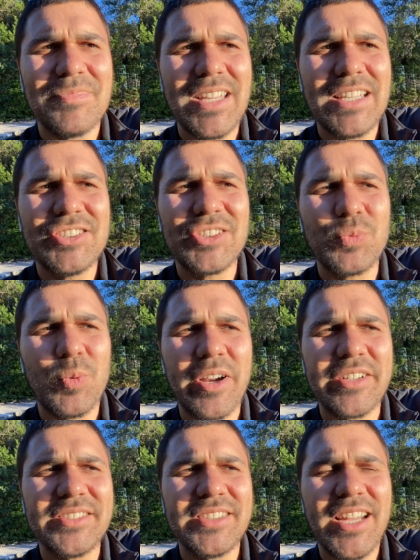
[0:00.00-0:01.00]
it just
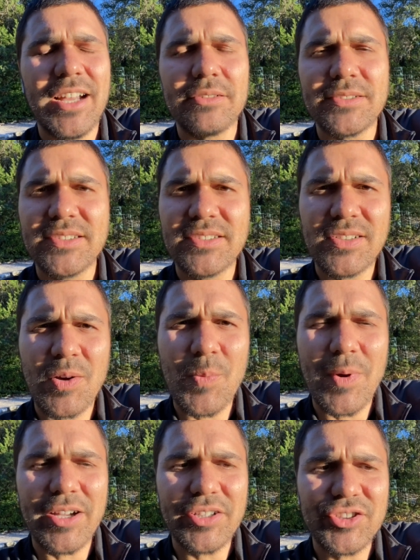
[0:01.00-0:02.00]
wears you down so
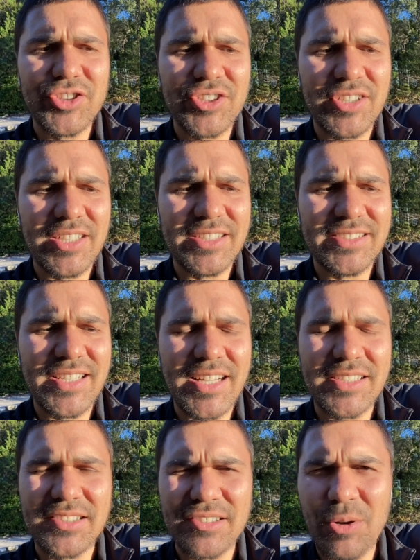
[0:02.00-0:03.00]
much. It
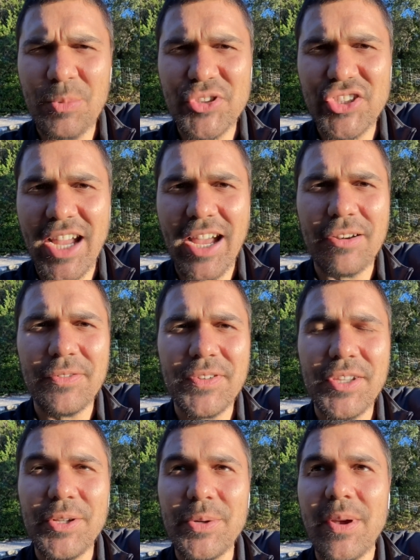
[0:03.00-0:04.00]
takes so much out of
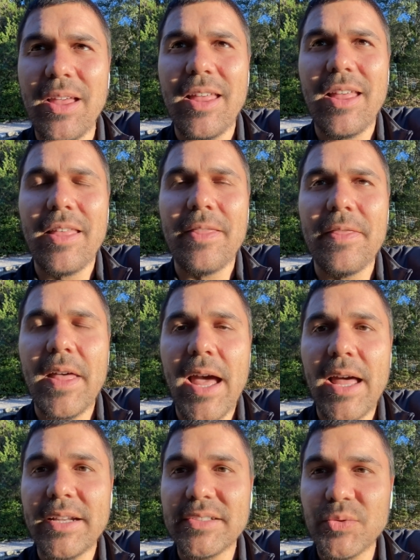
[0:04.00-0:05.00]
you
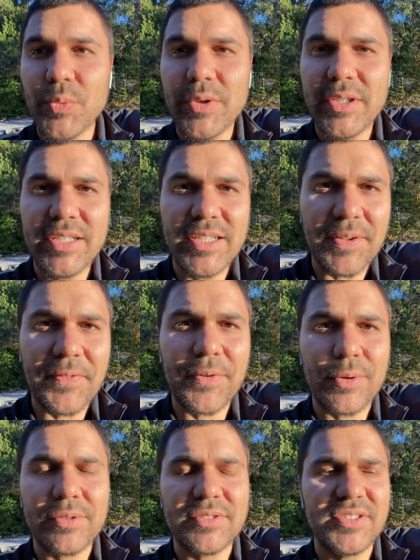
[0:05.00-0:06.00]
that it's really
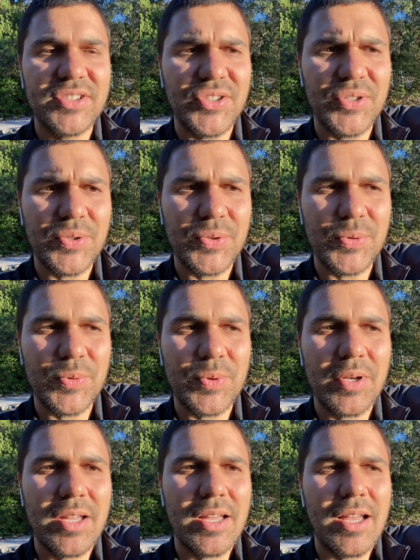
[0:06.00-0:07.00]
difficult to
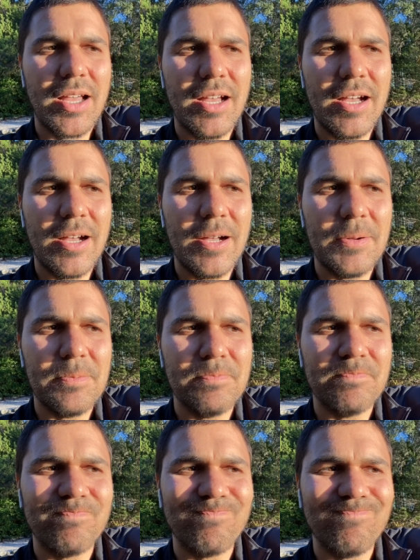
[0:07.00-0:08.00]
to